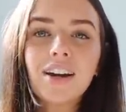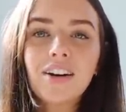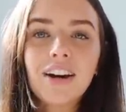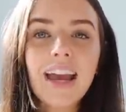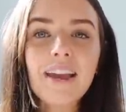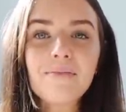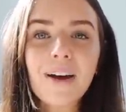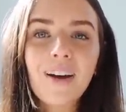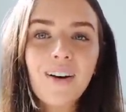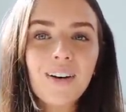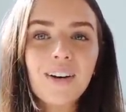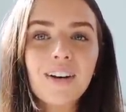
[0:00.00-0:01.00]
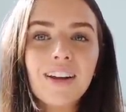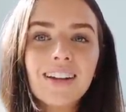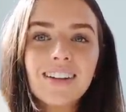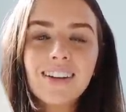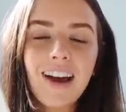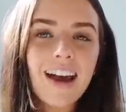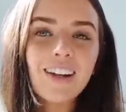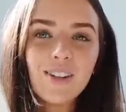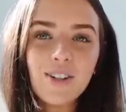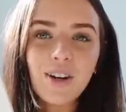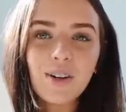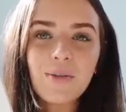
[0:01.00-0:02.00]
create my own guided
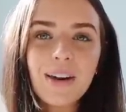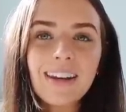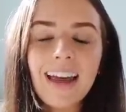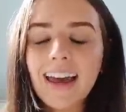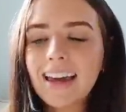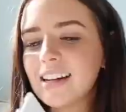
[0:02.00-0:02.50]
journal one day.